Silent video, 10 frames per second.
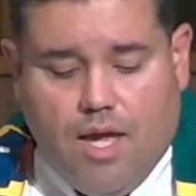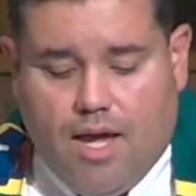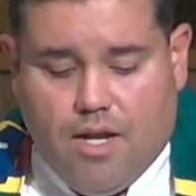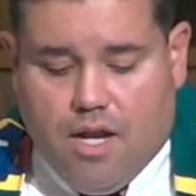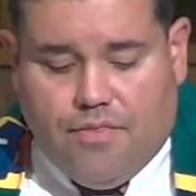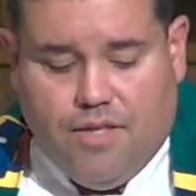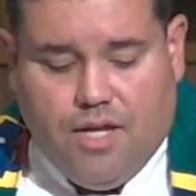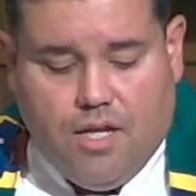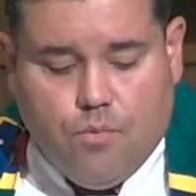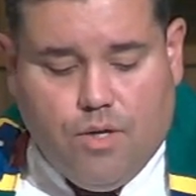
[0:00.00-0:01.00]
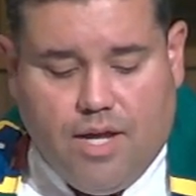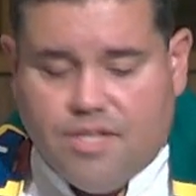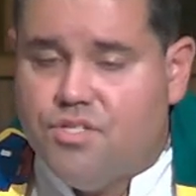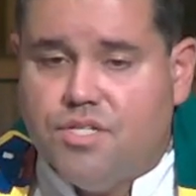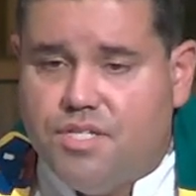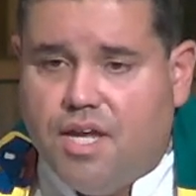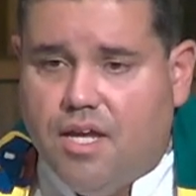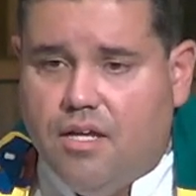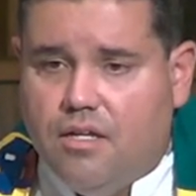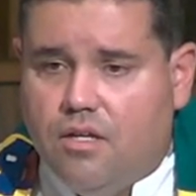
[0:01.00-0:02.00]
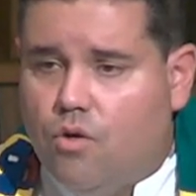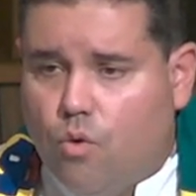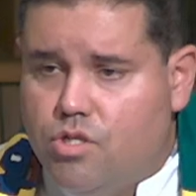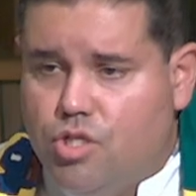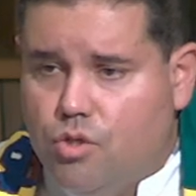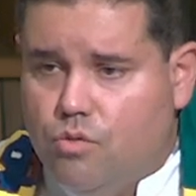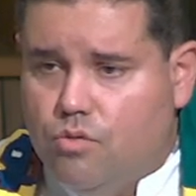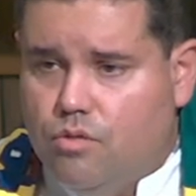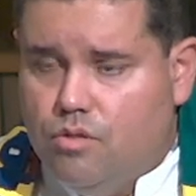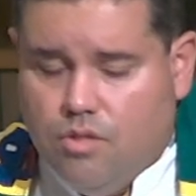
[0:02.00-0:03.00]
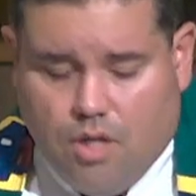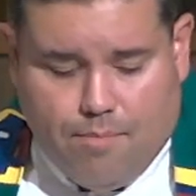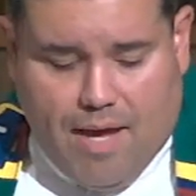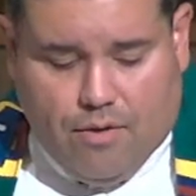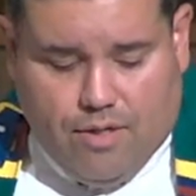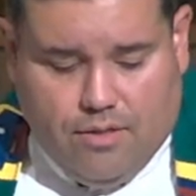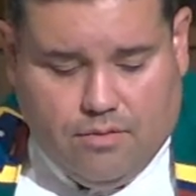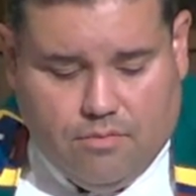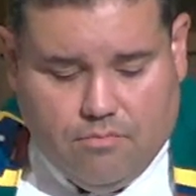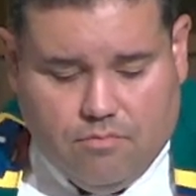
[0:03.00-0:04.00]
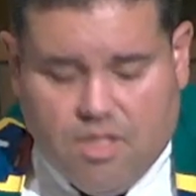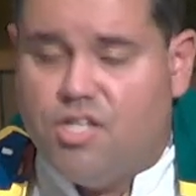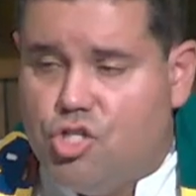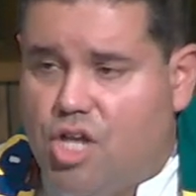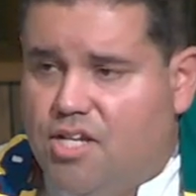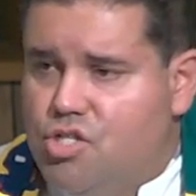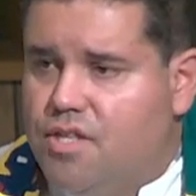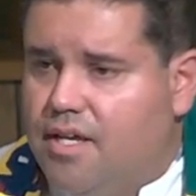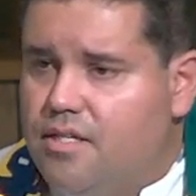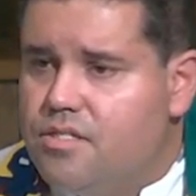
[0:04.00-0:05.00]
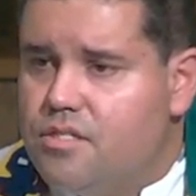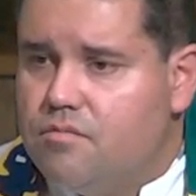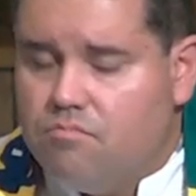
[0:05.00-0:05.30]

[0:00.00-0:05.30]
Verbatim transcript: and nothing anyone has to say or do about it can change things.